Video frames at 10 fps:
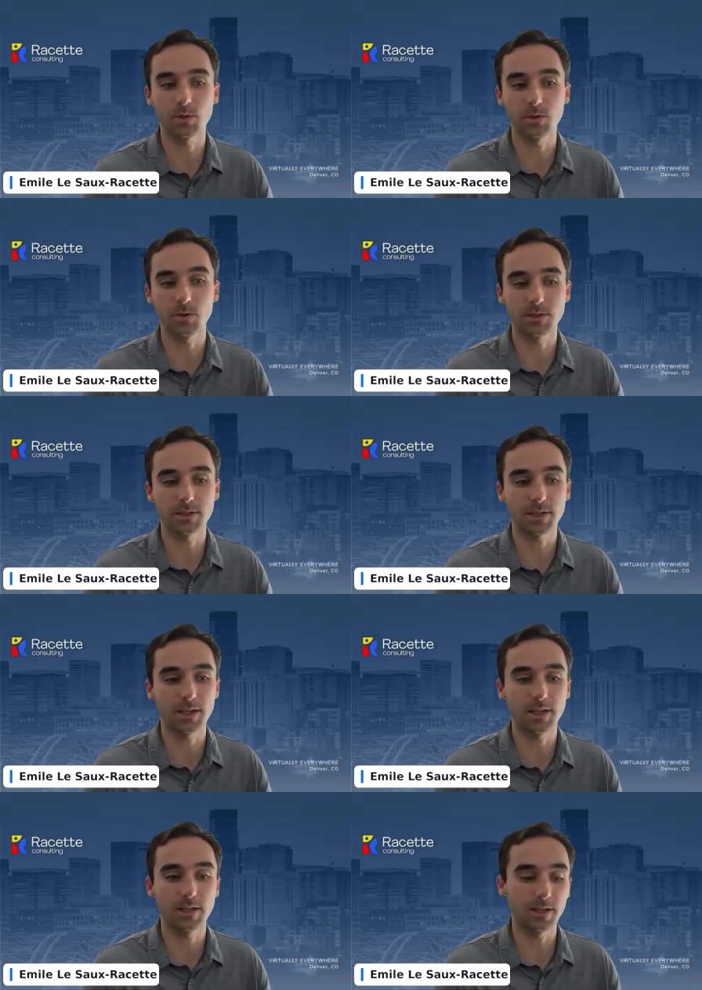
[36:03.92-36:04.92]
results
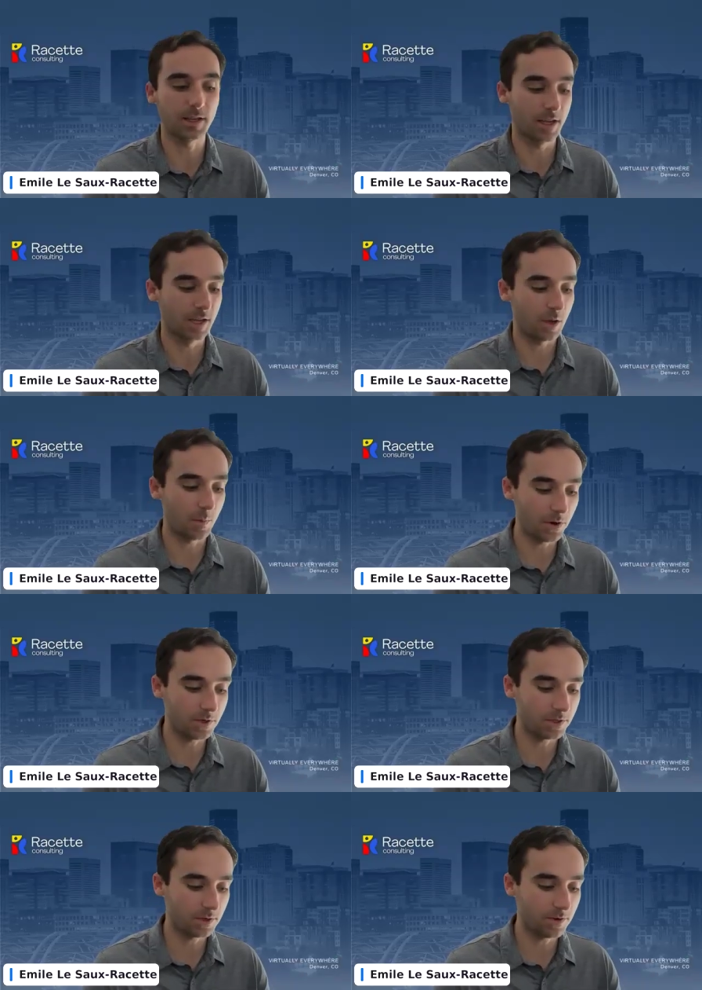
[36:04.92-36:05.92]
in a
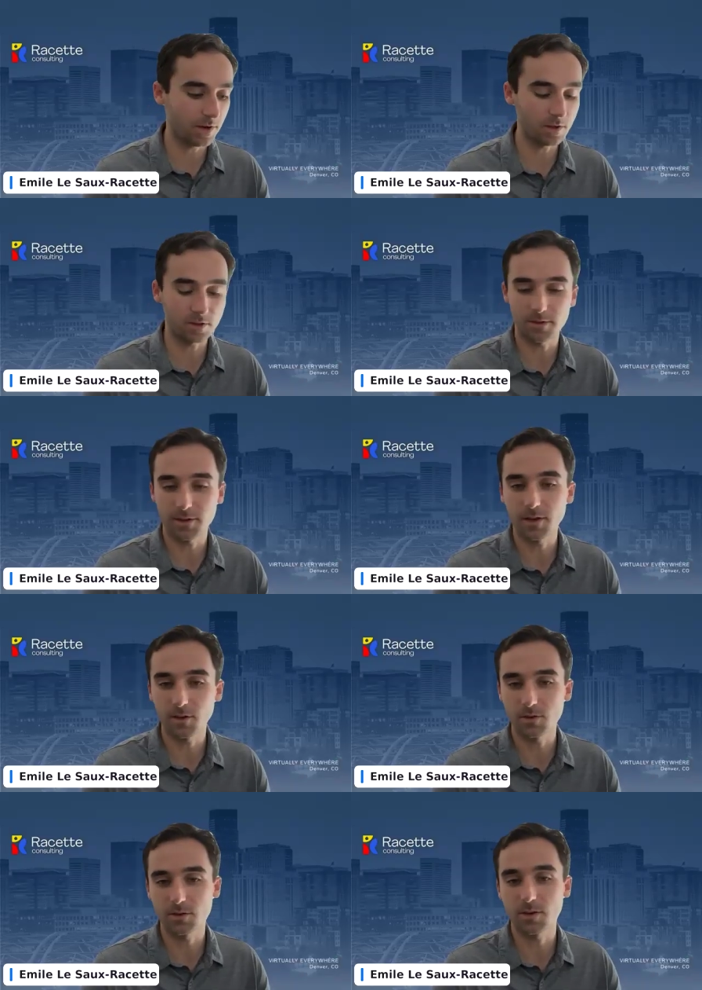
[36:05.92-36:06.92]
person, right, an end
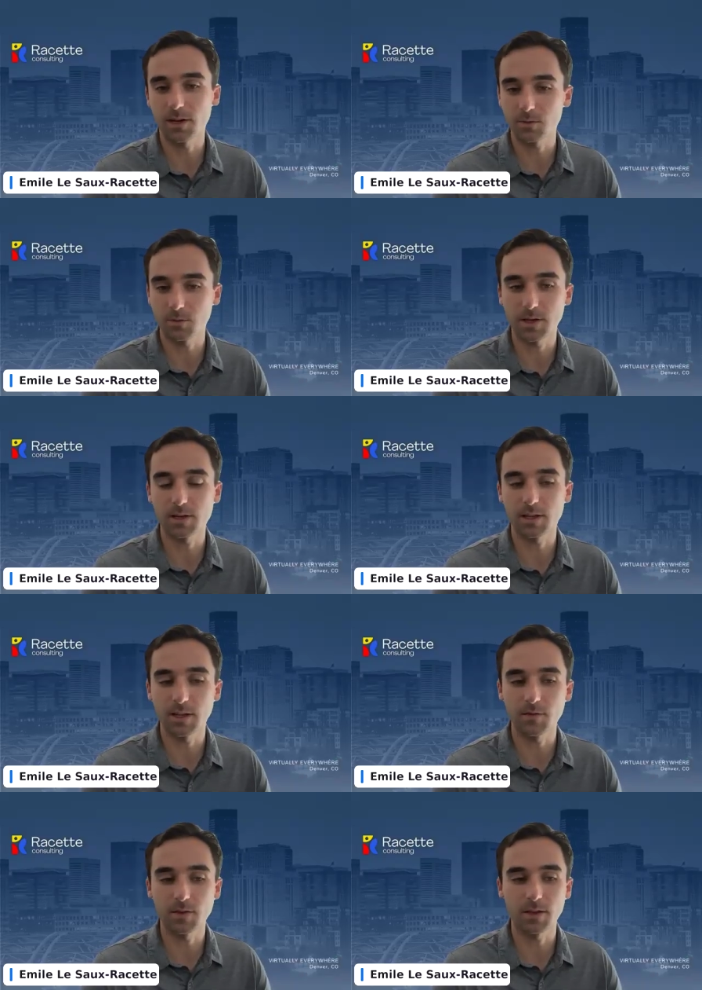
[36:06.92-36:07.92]
user in NetSuite kind of
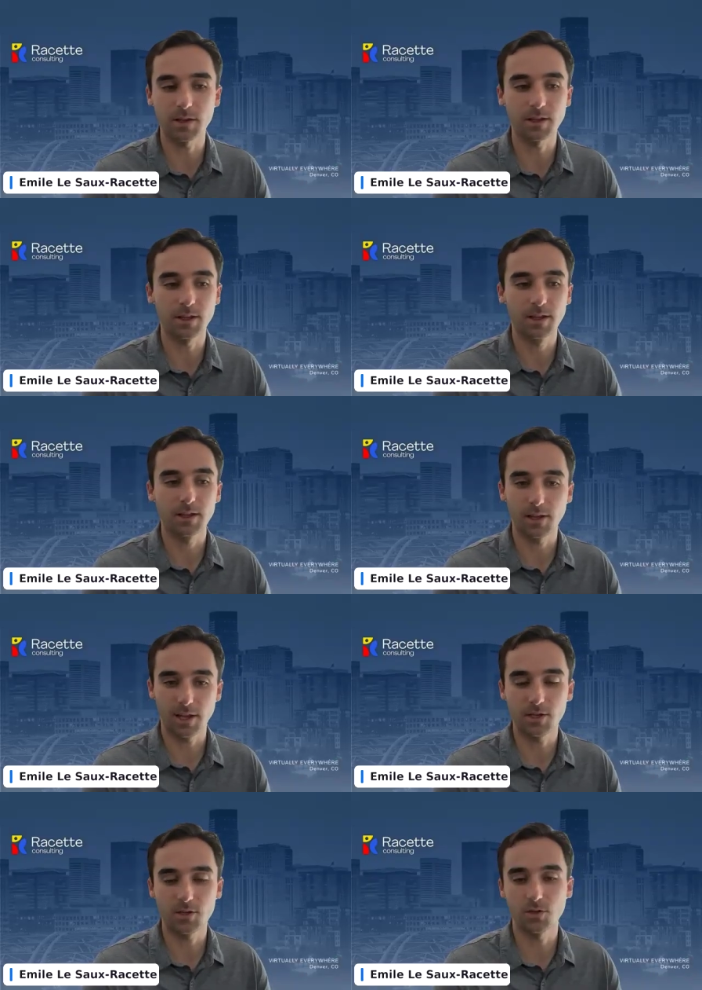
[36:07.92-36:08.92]
giving
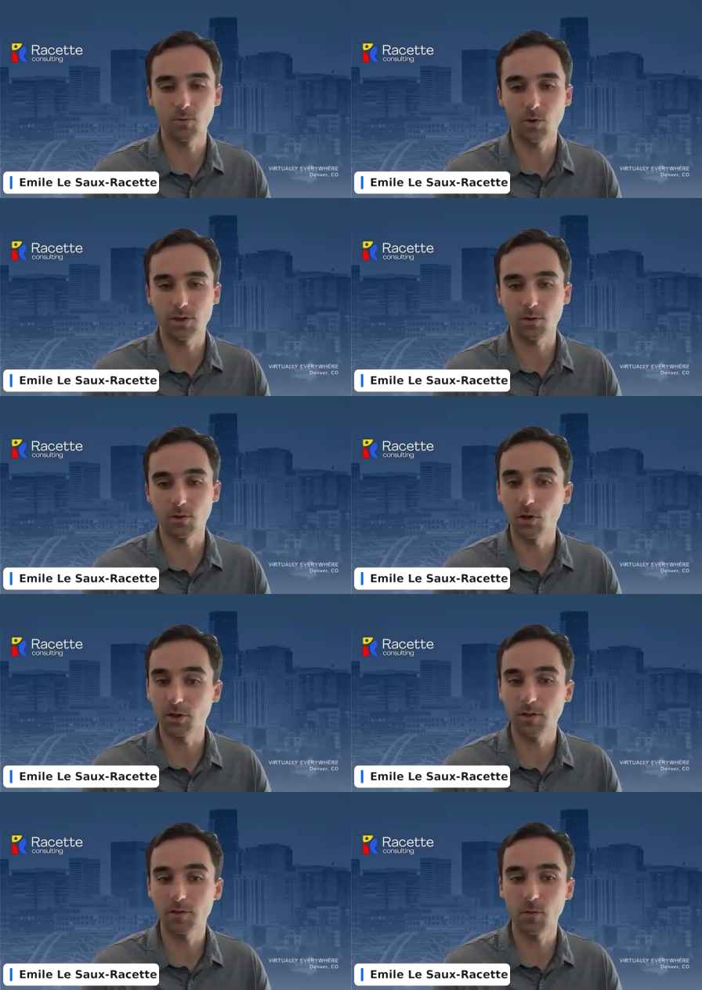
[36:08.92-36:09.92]
the agent what they're
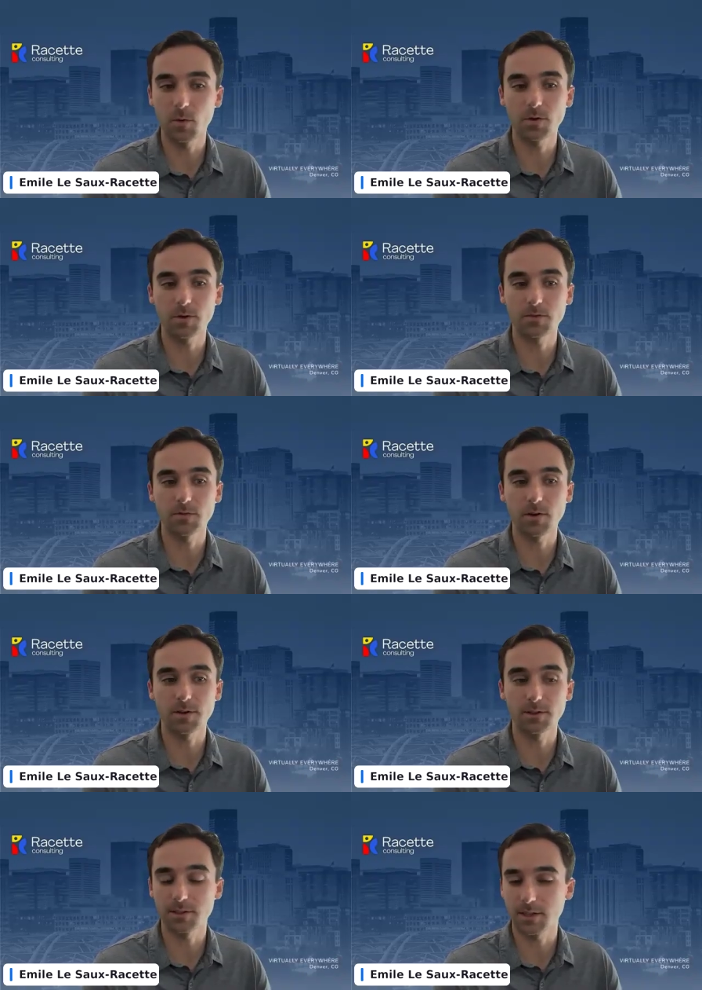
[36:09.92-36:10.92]
looking for as far
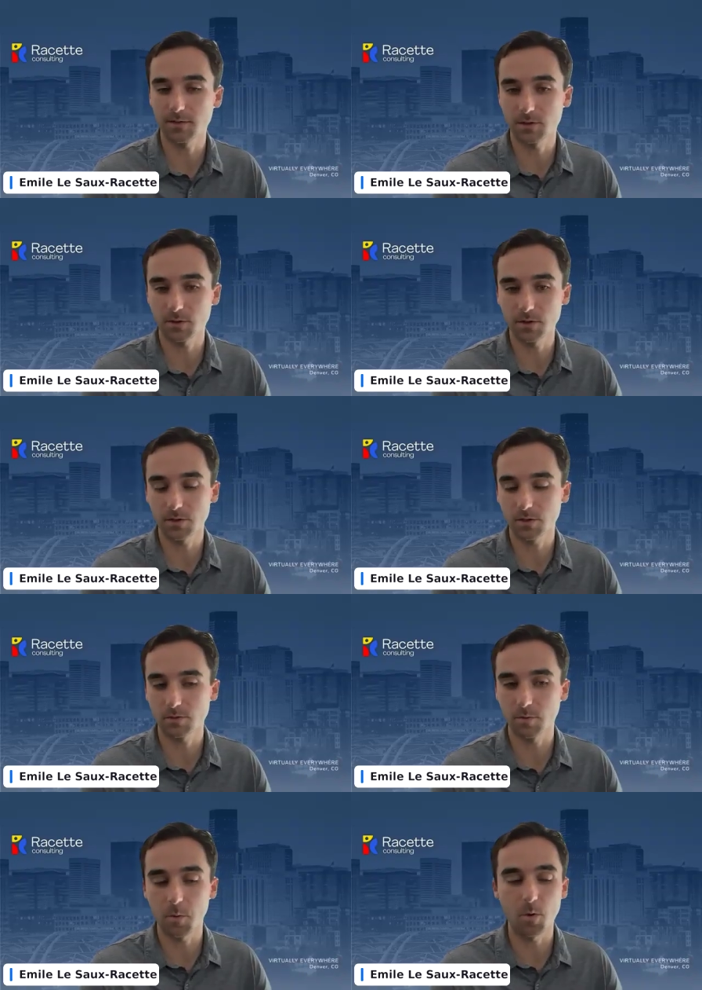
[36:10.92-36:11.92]
as a safe search or a
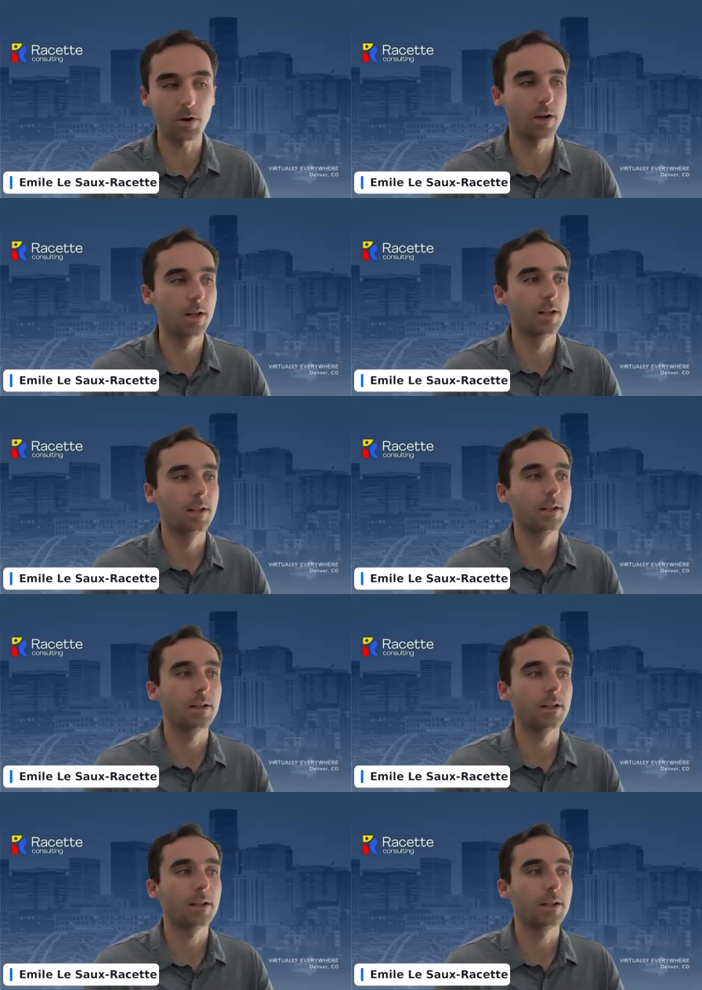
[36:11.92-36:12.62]
report.